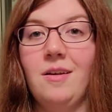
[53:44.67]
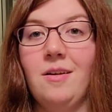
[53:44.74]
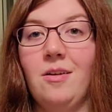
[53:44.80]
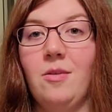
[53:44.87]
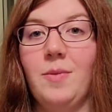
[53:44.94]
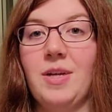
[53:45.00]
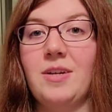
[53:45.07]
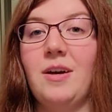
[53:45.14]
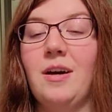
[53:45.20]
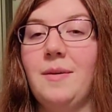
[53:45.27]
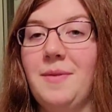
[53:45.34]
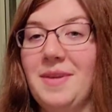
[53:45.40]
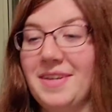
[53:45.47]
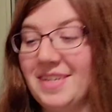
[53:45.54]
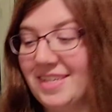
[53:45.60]
all my
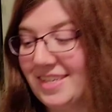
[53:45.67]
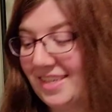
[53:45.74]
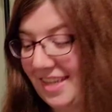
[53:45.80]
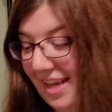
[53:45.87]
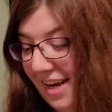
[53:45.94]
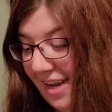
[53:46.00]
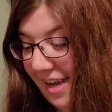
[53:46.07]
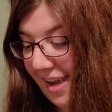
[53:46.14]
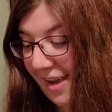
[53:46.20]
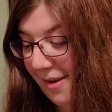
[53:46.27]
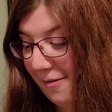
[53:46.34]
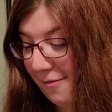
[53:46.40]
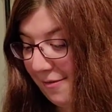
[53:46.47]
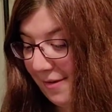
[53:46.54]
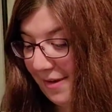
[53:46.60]
comics that I
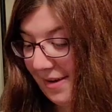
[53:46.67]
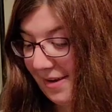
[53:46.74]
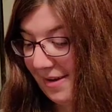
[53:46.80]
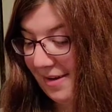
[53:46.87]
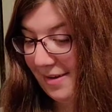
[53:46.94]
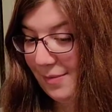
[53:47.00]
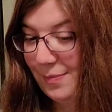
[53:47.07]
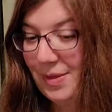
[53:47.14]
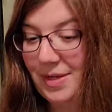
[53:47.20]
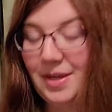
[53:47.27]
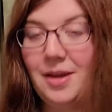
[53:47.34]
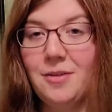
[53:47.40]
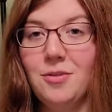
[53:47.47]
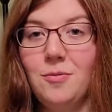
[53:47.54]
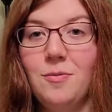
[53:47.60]
have and pick
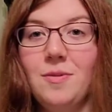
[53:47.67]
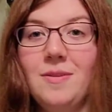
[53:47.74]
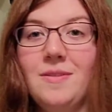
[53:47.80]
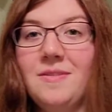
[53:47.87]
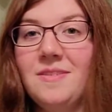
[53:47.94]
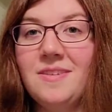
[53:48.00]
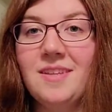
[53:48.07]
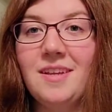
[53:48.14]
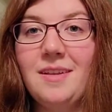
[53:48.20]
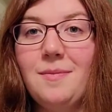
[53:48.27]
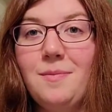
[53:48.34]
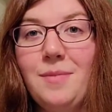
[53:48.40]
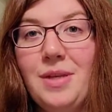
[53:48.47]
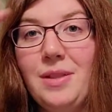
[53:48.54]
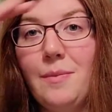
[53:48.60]
out the ones
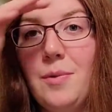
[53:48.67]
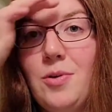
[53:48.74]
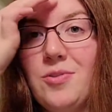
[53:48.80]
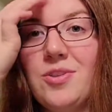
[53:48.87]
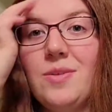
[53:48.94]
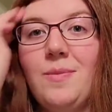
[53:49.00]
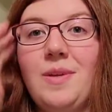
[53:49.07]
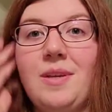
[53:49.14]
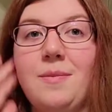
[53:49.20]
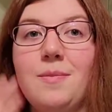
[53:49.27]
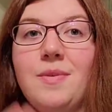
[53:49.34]
that mean the most to me.